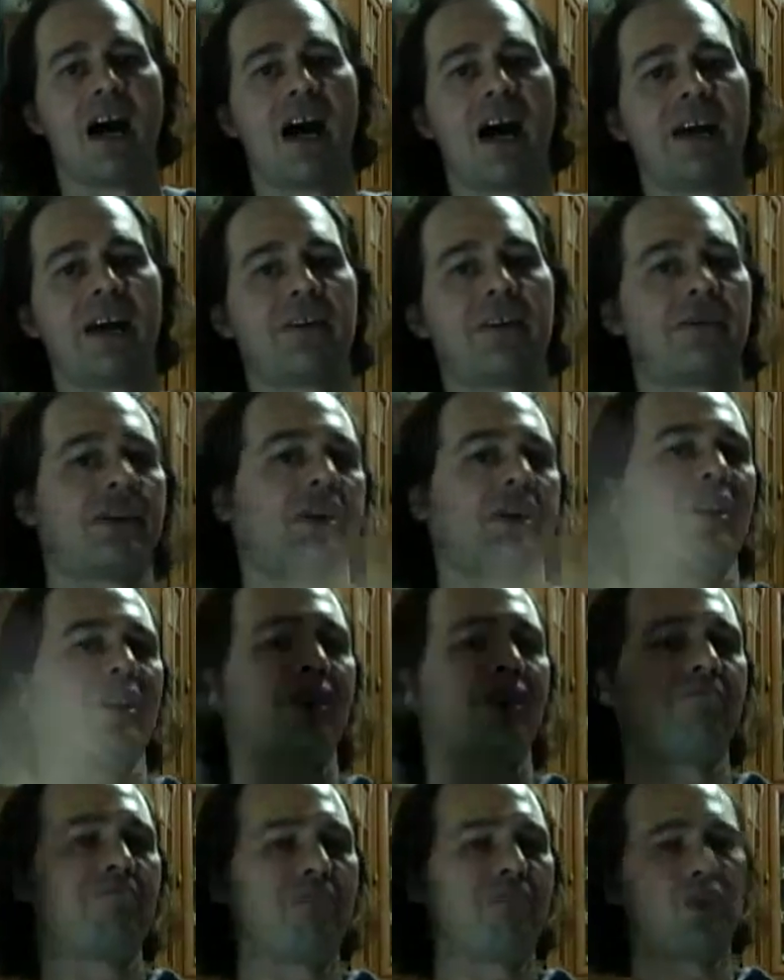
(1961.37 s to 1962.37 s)
I don't
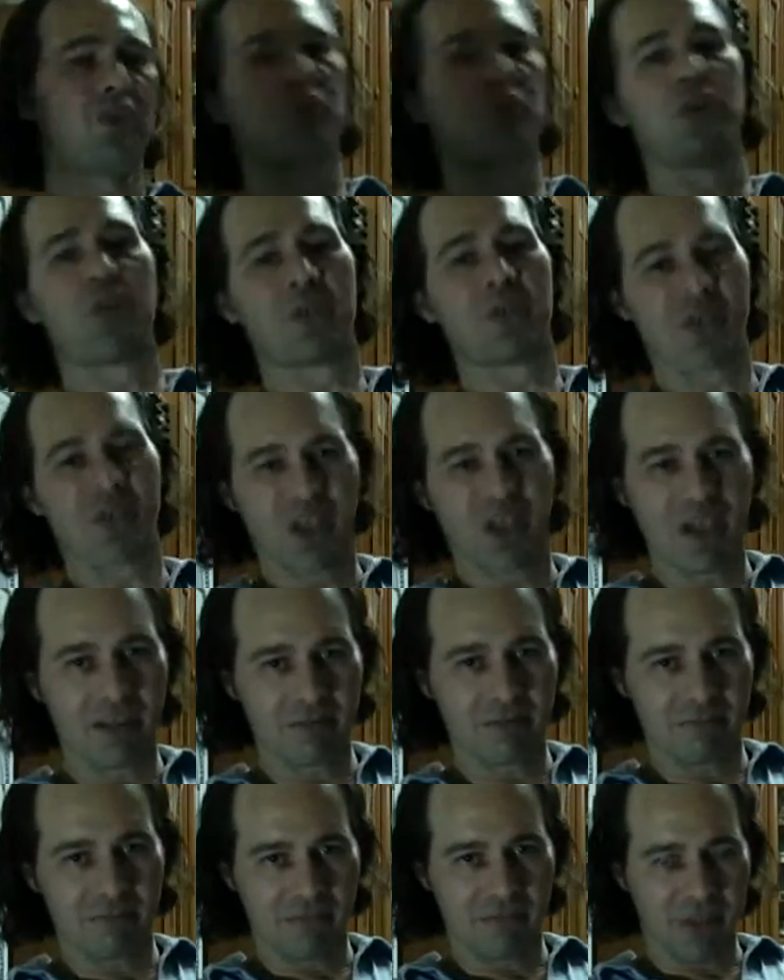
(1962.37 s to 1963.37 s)
care, you don't care,
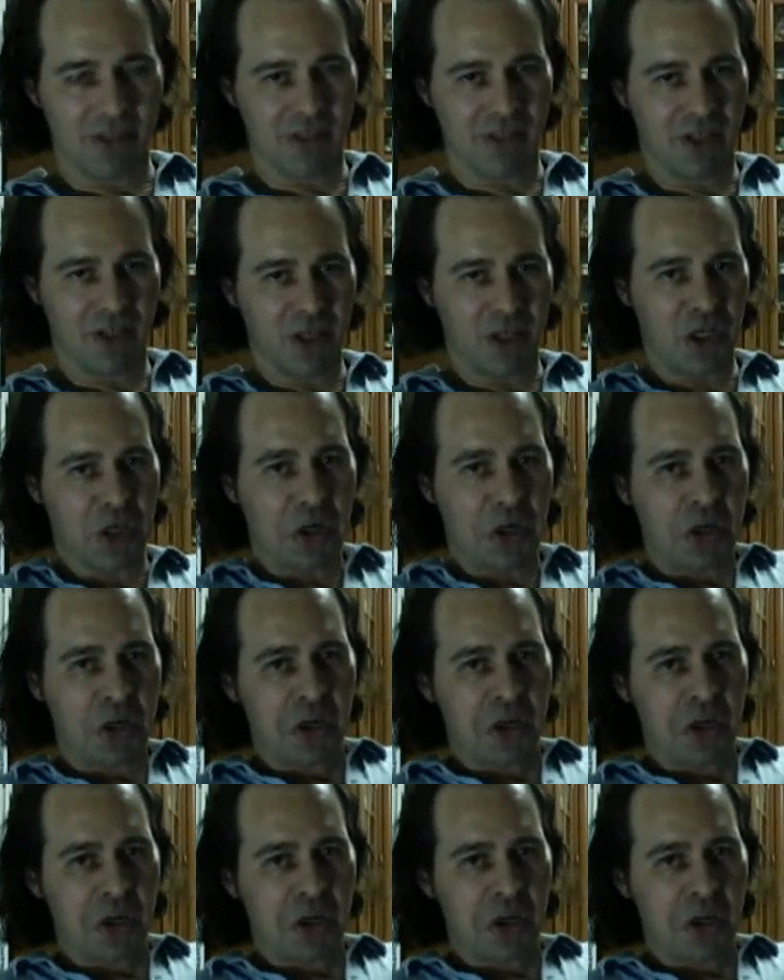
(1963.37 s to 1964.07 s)
okay?